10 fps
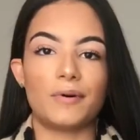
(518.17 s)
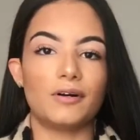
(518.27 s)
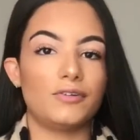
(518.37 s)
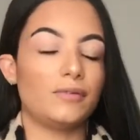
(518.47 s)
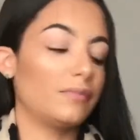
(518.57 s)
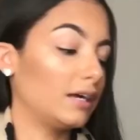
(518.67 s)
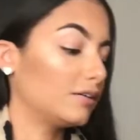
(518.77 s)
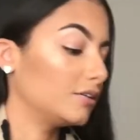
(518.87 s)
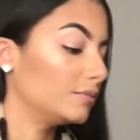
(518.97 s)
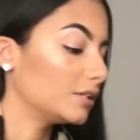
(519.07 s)
part of doing
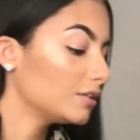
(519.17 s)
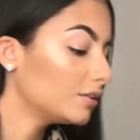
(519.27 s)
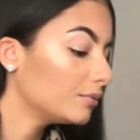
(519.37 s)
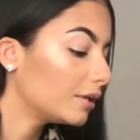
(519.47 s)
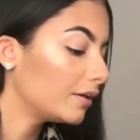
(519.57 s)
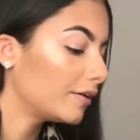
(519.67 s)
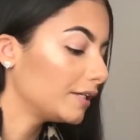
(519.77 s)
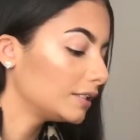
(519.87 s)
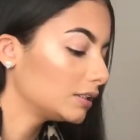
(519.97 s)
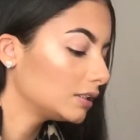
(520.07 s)
makeup. I don't know why,
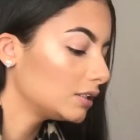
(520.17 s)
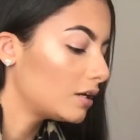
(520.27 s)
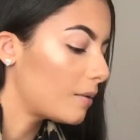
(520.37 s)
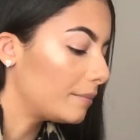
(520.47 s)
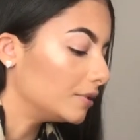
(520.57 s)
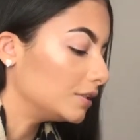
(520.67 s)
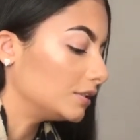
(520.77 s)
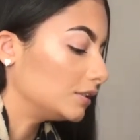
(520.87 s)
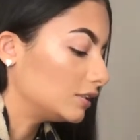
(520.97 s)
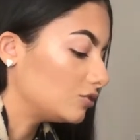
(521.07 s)

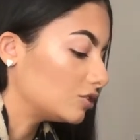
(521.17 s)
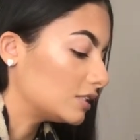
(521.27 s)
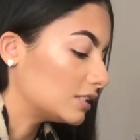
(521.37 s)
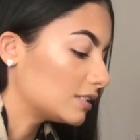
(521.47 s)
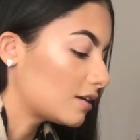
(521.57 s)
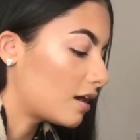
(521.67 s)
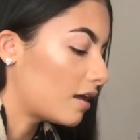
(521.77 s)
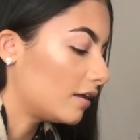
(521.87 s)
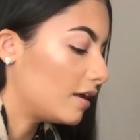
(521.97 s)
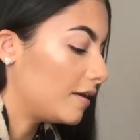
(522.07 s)
but it just is.
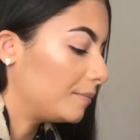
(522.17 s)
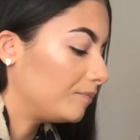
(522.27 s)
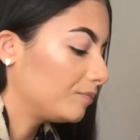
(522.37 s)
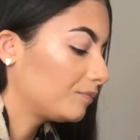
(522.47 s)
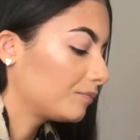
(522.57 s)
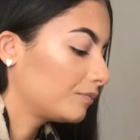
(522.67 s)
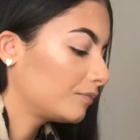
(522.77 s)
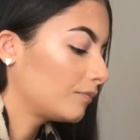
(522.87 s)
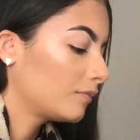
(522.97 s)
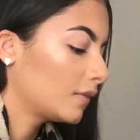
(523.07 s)

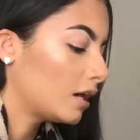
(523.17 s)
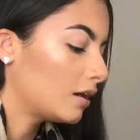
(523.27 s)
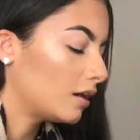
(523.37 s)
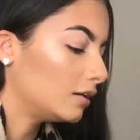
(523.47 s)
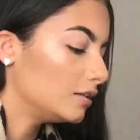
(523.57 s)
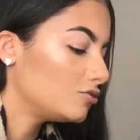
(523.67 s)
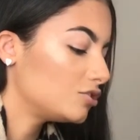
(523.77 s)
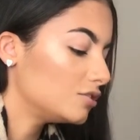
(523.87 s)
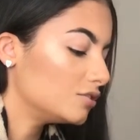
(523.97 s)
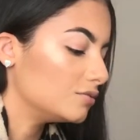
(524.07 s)
I
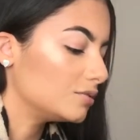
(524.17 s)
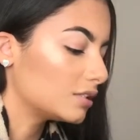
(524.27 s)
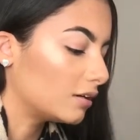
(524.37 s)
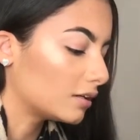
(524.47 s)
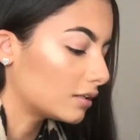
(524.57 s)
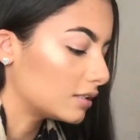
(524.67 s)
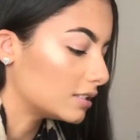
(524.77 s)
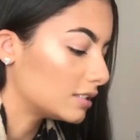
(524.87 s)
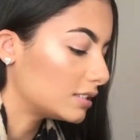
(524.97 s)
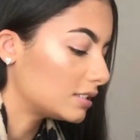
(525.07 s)
literally use like the
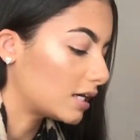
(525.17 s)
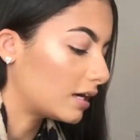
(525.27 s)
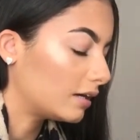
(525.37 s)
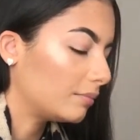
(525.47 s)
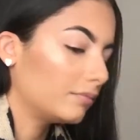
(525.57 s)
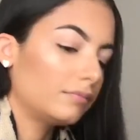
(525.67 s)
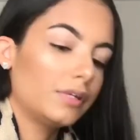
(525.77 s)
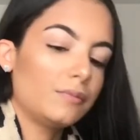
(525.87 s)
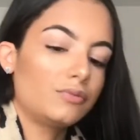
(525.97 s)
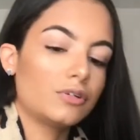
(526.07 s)
same
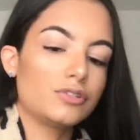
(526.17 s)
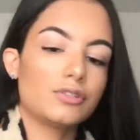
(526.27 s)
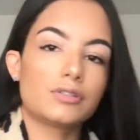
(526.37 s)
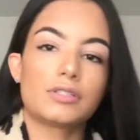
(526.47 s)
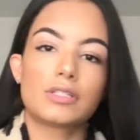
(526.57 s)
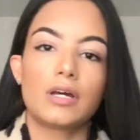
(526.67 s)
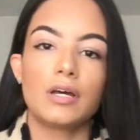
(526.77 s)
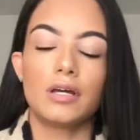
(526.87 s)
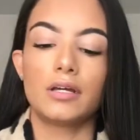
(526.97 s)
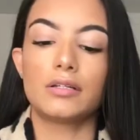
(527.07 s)
lip products
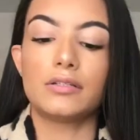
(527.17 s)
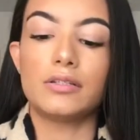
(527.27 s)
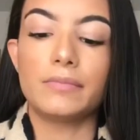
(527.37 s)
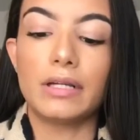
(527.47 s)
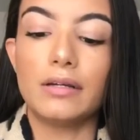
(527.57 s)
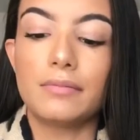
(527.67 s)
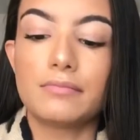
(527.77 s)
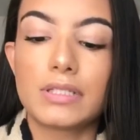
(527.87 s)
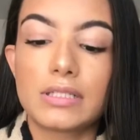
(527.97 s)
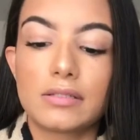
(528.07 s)
to do my
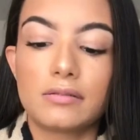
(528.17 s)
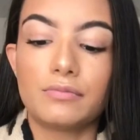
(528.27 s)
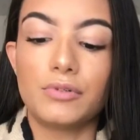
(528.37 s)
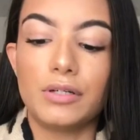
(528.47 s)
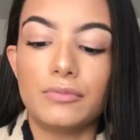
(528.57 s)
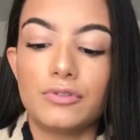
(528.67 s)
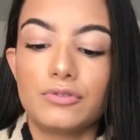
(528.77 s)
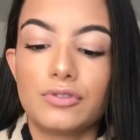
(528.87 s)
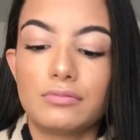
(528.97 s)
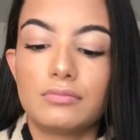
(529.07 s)
lips pretty
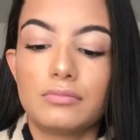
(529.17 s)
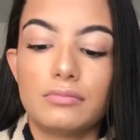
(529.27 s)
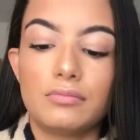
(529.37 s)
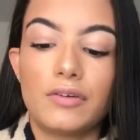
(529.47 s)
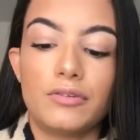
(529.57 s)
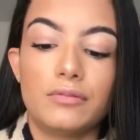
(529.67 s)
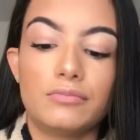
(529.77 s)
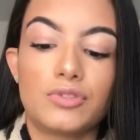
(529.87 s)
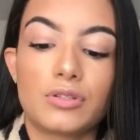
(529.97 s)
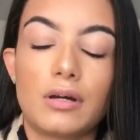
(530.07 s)
much. Whether I'm
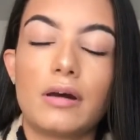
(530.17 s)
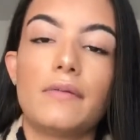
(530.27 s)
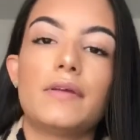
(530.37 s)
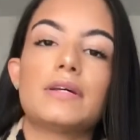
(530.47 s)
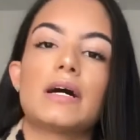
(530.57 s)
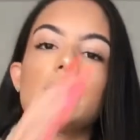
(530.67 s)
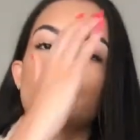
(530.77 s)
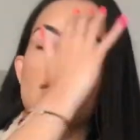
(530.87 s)
just going out in the day